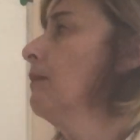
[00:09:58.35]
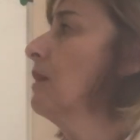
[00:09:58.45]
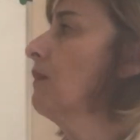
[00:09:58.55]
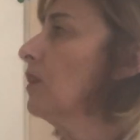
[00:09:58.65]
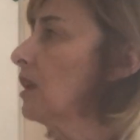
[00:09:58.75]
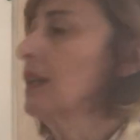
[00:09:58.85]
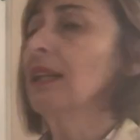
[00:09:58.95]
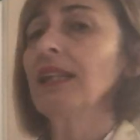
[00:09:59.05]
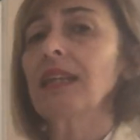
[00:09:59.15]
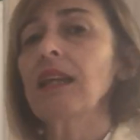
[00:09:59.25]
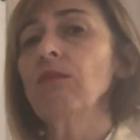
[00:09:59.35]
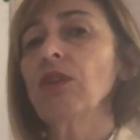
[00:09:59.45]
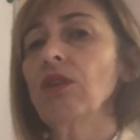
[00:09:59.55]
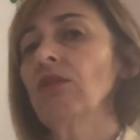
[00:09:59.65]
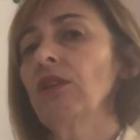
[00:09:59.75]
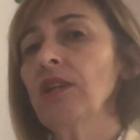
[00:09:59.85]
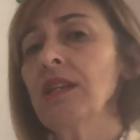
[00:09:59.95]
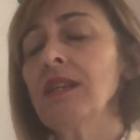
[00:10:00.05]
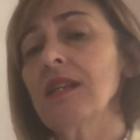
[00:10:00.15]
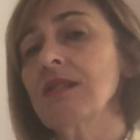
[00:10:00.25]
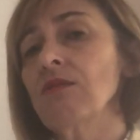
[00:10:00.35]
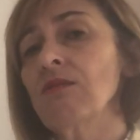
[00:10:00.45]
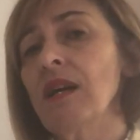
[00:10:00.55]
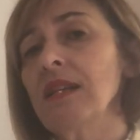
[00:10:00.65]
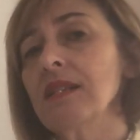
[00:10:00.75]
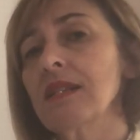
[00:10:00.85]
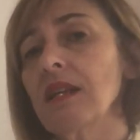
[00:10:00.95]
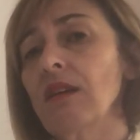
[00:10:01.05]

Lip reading: if you can link that in with your learning, that's always